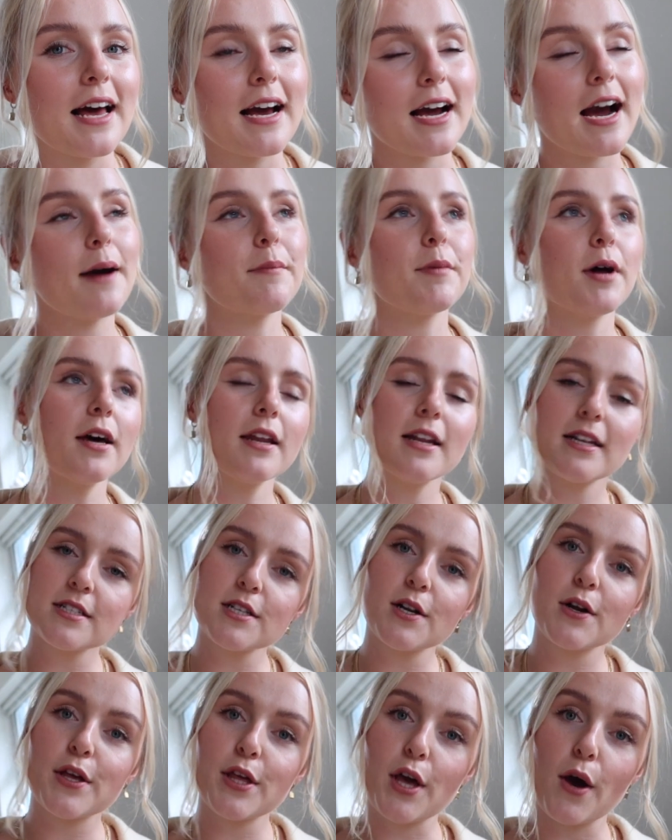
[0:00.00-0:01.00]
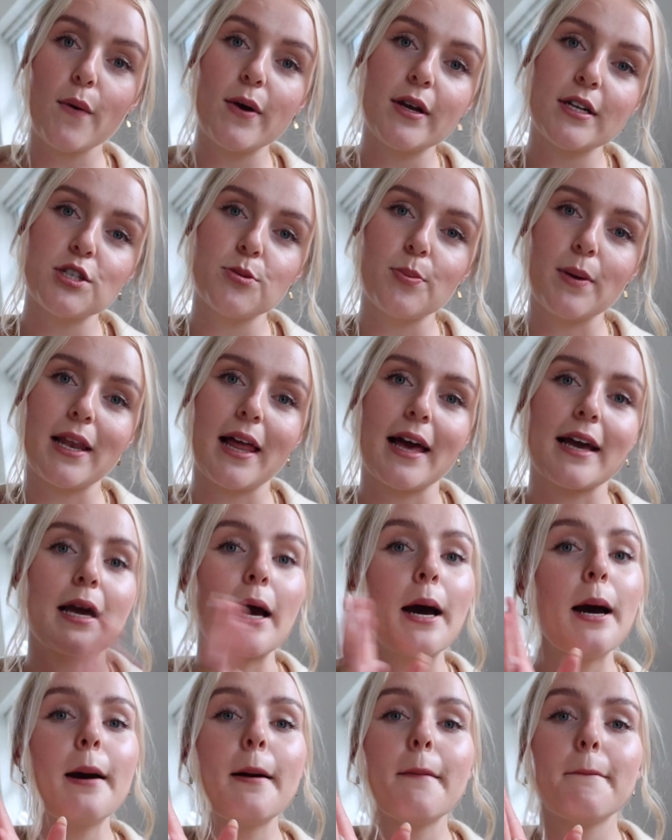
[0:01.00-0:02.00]
Like, I'm not necessarily going to be
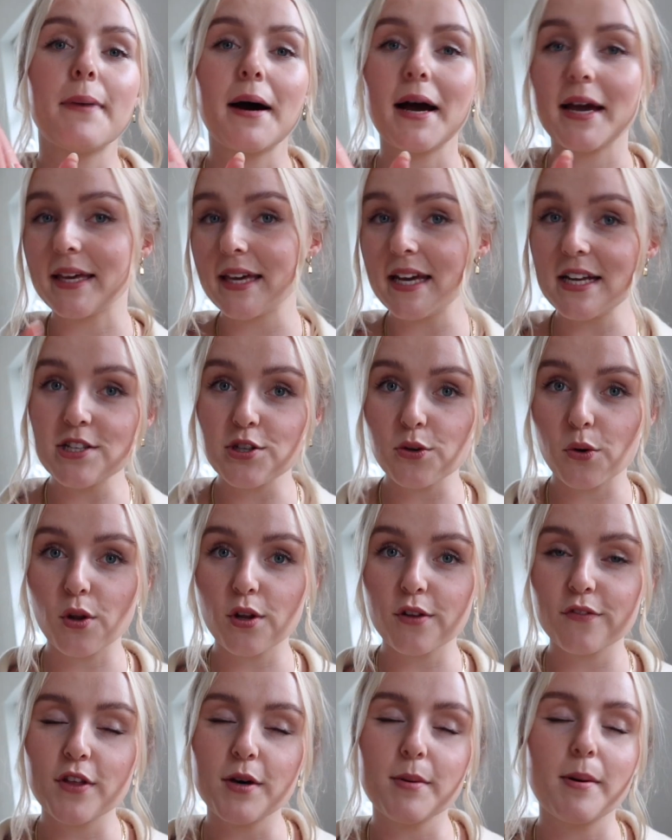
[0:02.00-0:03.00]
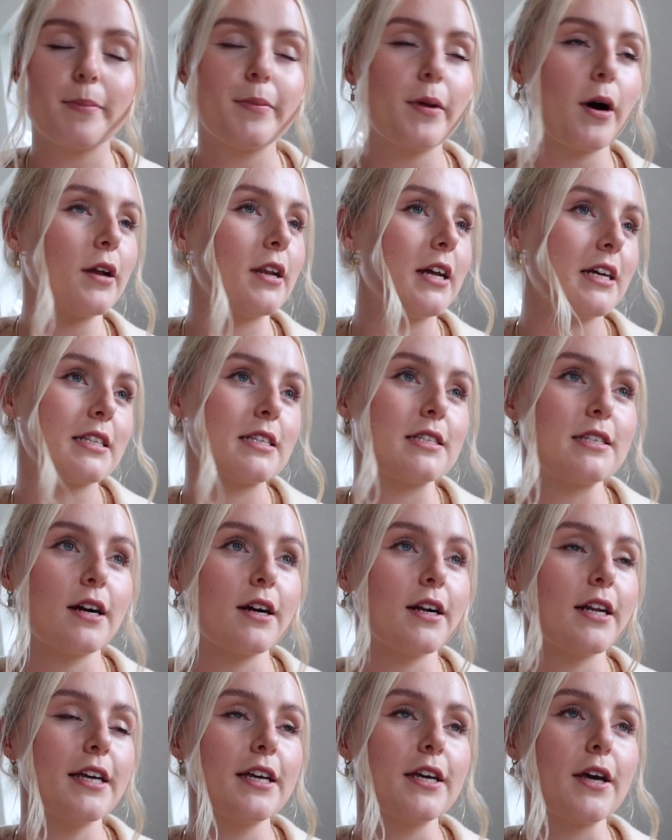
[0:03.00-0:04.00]
like buying into all of them, I'm not
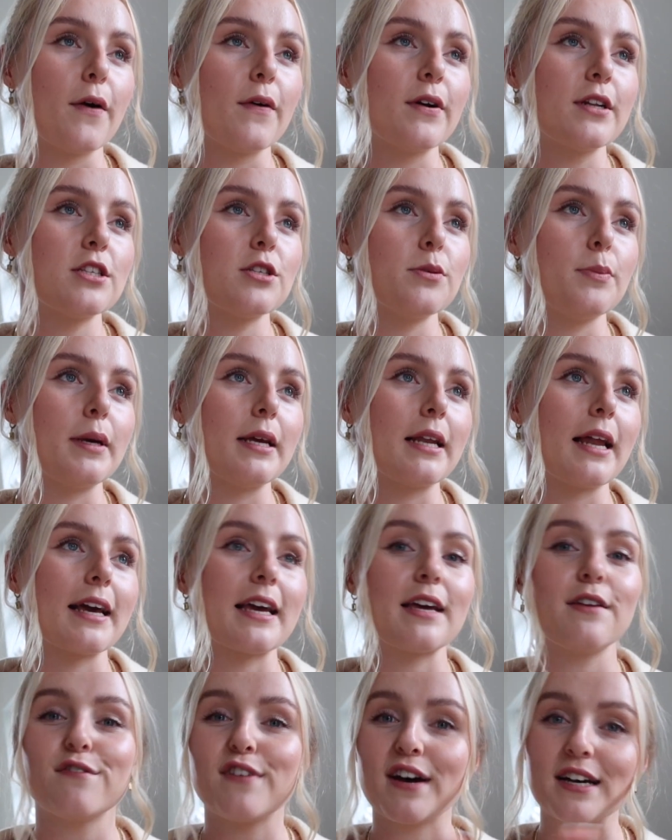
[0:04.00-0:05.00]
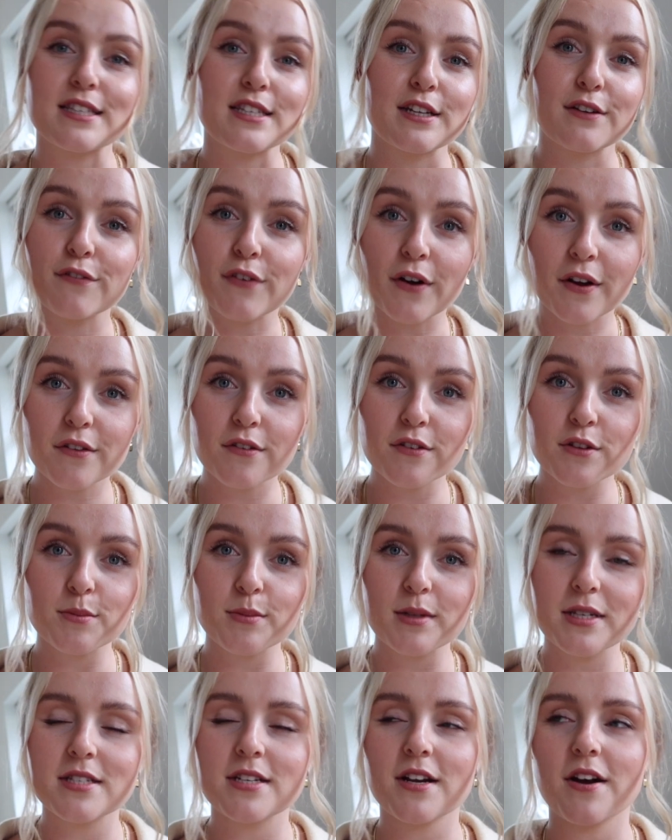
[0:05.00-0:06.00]
necessarily going to be like investing further in them
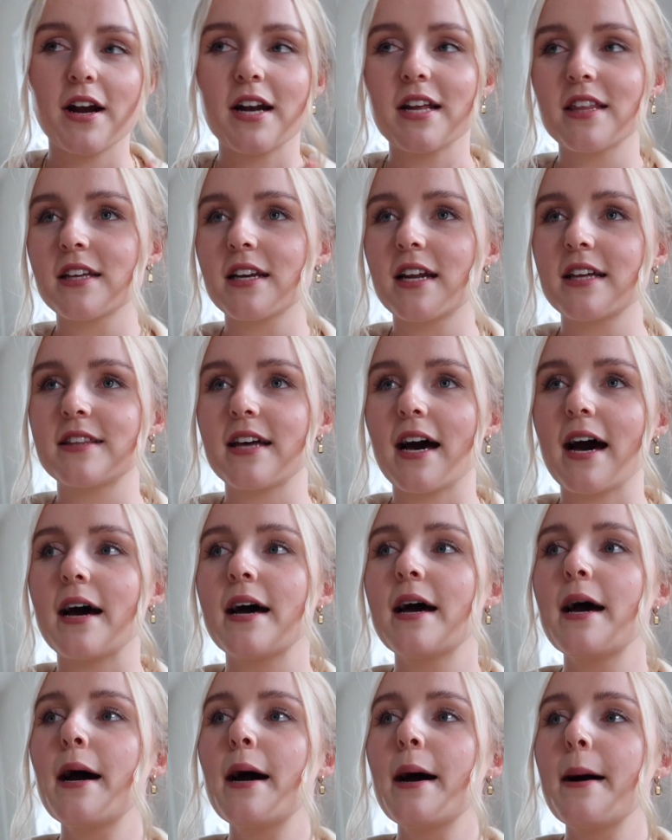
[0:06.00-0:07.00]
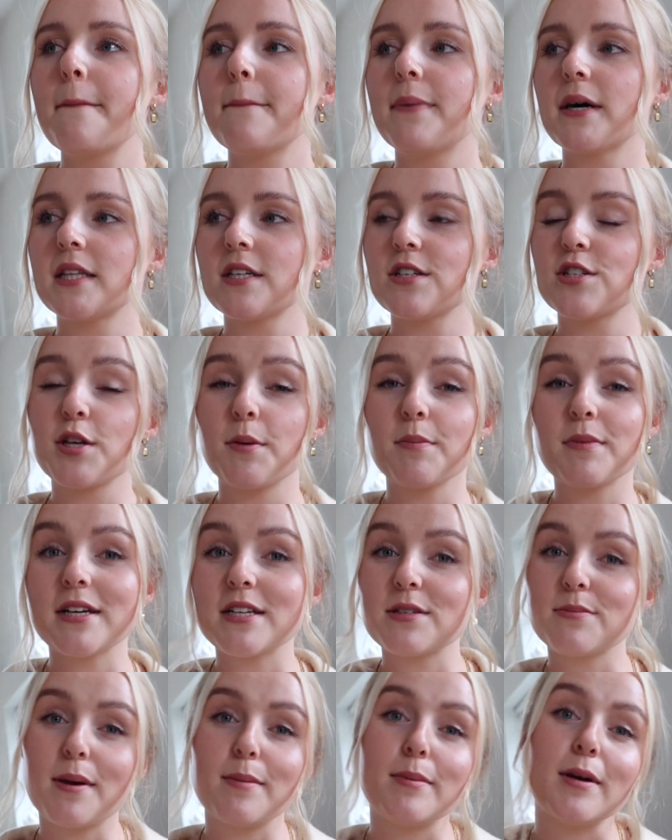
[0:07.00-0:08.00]
this year or anything like that, but there's some
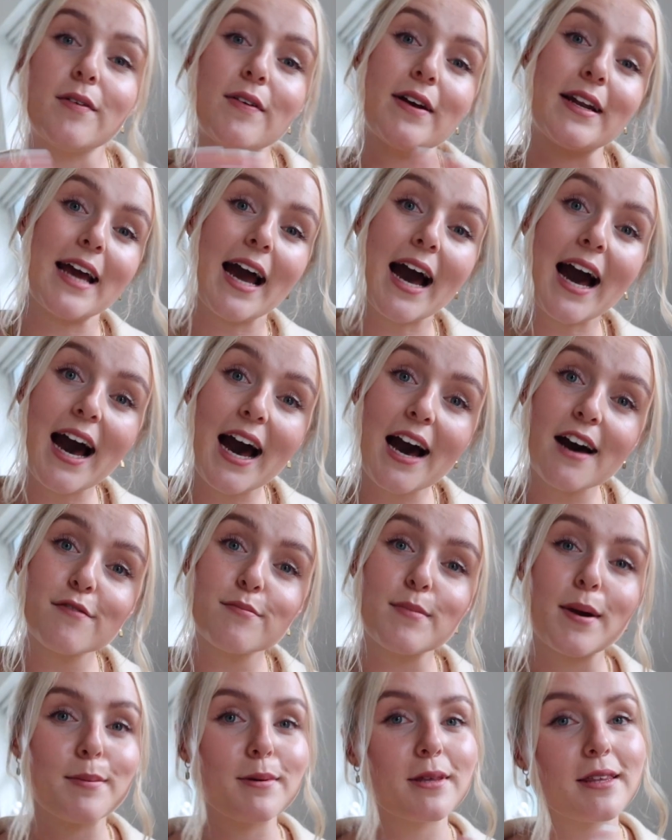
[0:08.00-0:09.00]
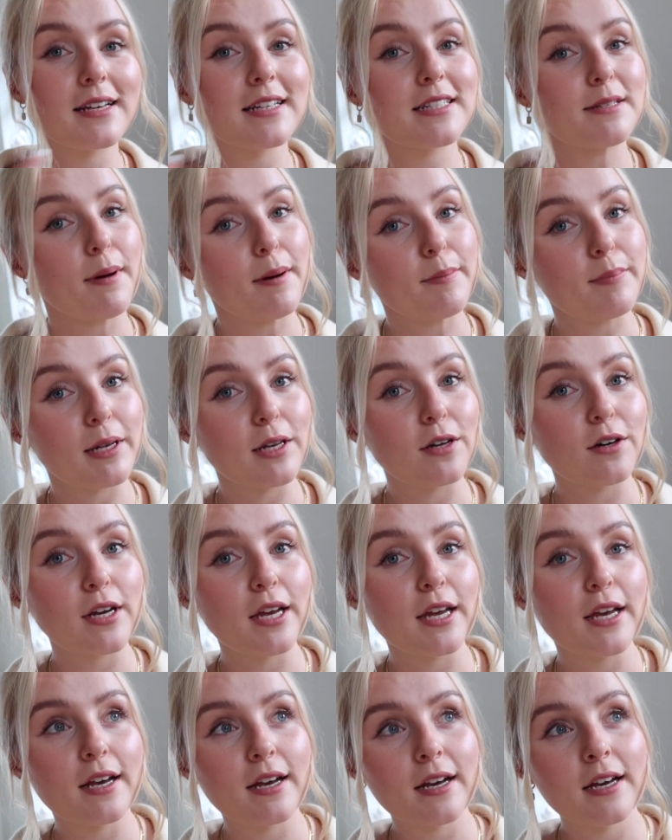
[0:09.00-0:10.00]
things maybe I already have, maybe things I might be
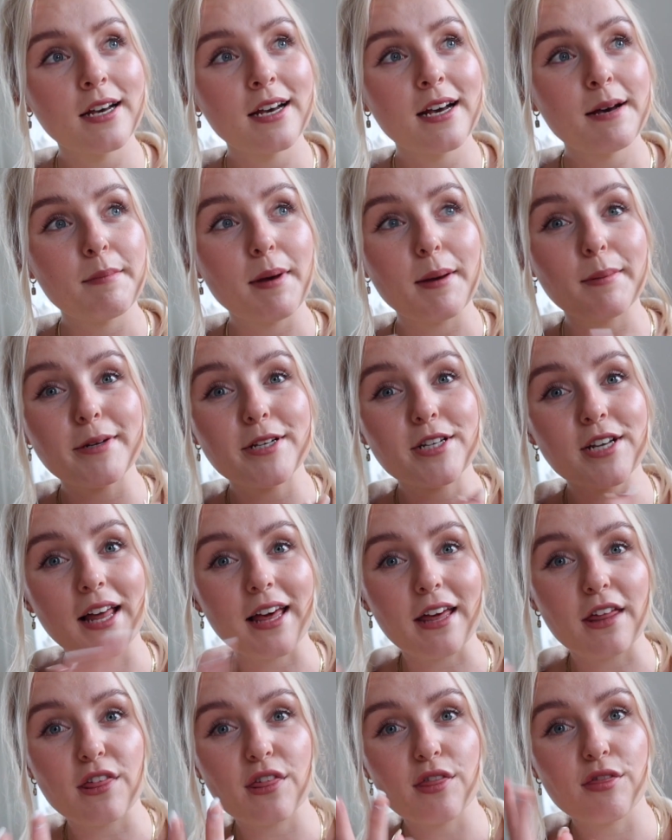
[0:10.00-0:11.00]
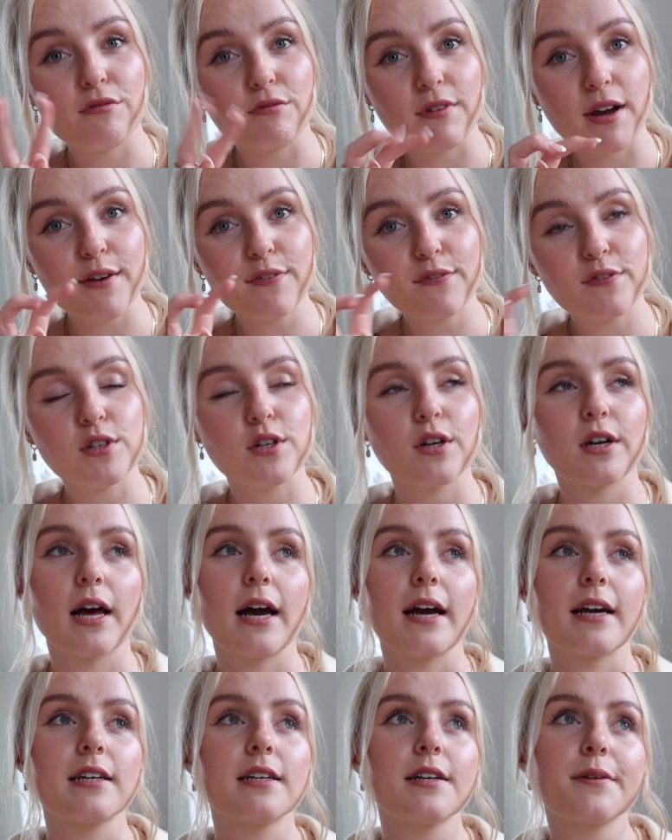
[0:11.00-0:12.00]
looking maybe to like thrift or
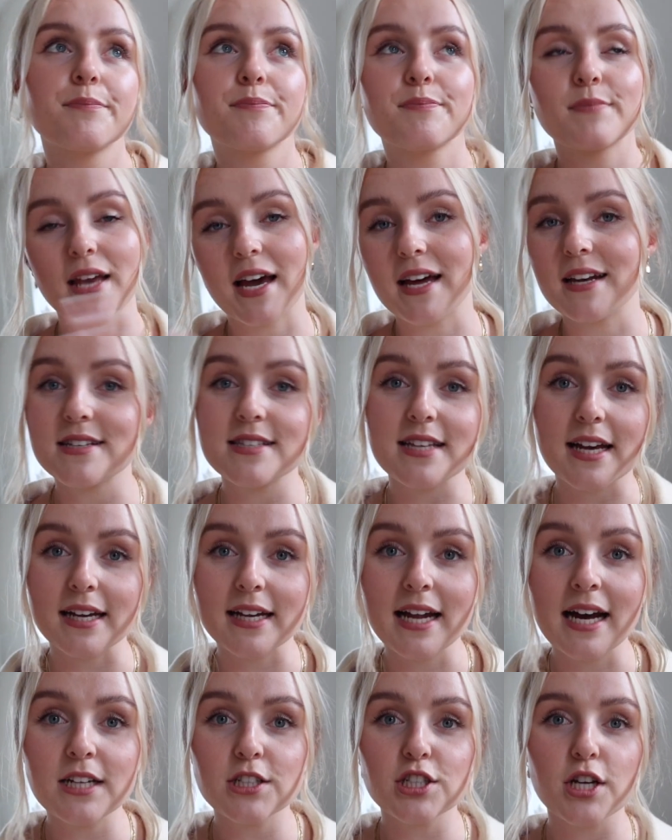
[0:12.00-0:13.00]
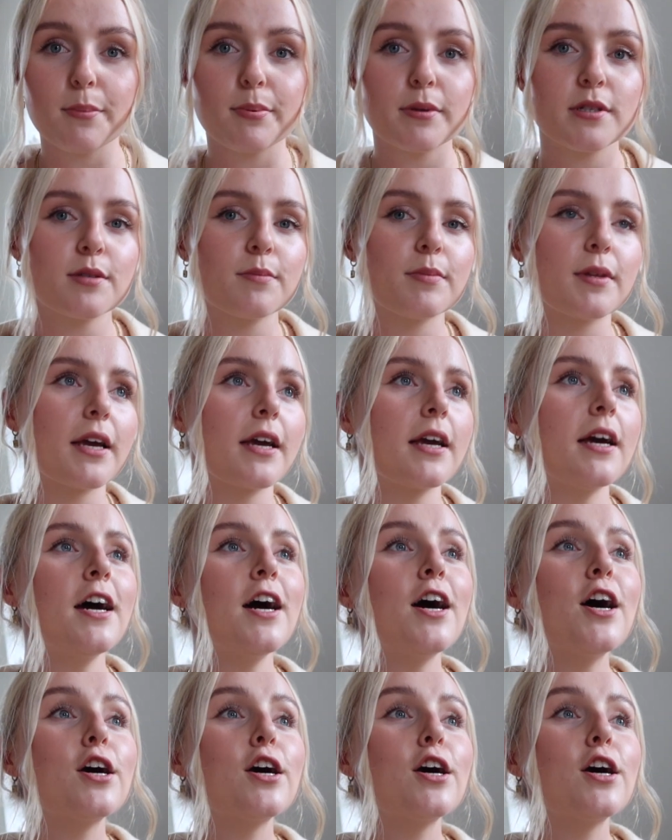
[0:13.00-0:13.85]
like get in a secondhand shop or something.